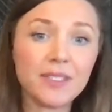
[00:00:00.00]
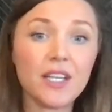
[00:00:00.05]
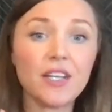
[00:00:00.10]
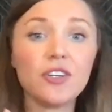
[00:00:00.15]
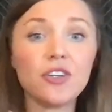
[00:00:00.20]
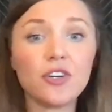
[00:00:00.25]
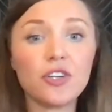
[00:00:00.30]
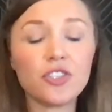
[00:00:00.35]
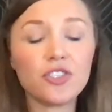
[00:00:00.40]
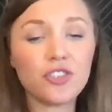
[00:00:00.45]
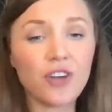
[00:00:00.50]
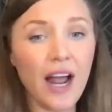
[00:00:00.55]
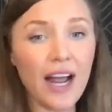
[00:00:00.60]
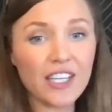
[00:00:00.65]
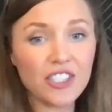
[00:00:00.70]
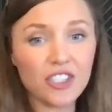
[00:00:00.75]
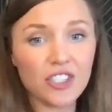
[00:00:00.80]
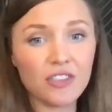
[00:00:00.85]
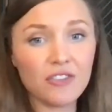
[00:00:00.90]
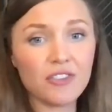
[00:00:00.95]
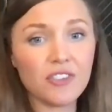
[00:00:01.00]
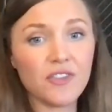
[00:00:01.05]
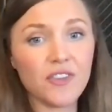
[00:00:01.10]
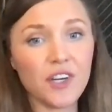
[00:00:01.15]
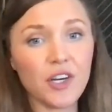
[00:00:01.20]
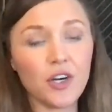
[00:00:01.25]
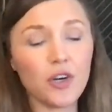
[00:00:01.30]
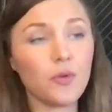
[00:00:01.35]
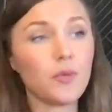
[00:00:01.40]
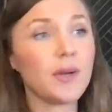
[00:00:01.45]
and your attraction
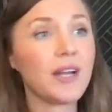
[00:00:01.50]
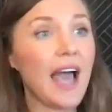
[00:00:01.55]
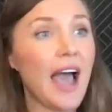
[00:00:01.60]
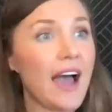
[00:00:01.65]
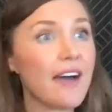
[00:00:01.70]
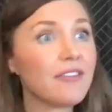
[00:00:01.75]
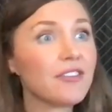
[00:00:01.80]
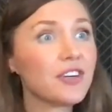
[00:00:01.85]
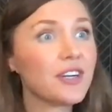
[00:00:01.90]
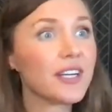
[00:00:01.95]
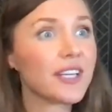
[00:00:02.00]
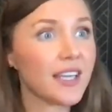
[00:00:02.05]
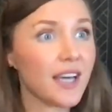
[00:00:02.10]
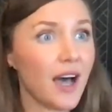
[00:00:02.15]
sphere whenever it